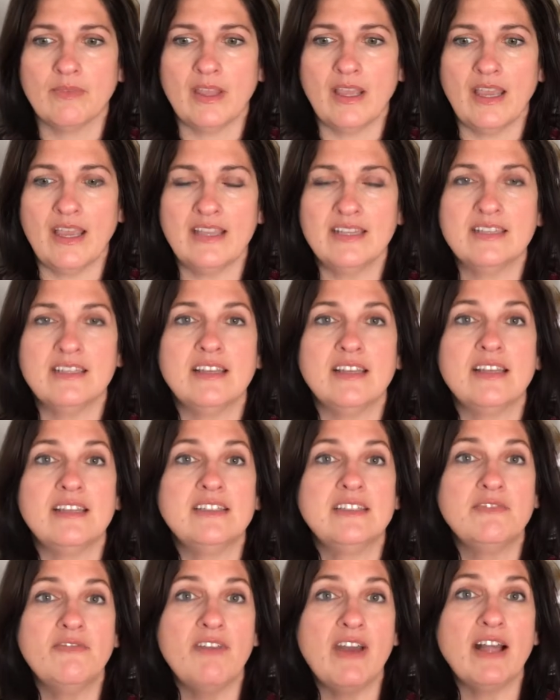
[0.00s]
and a
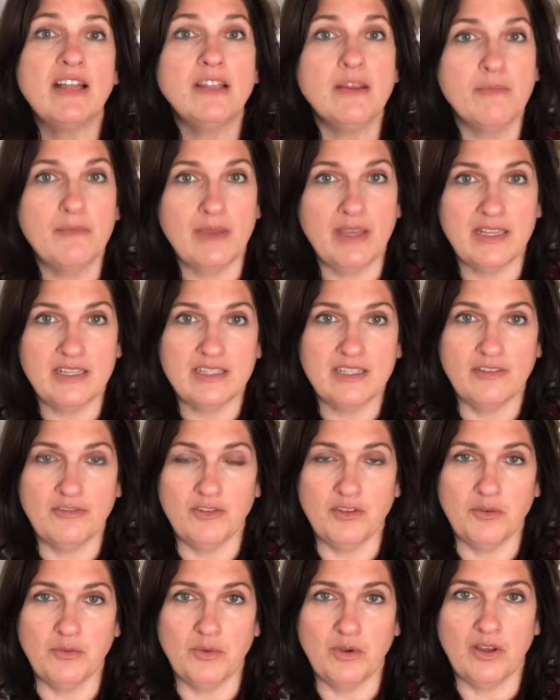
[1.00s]
development, if
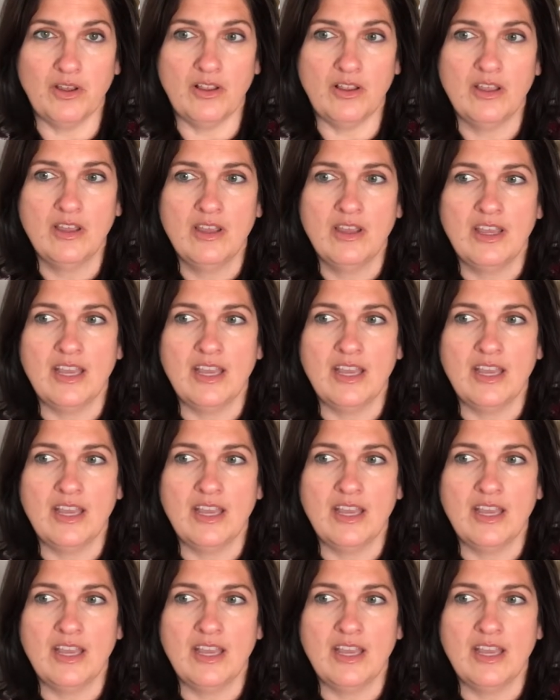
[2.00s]
you will.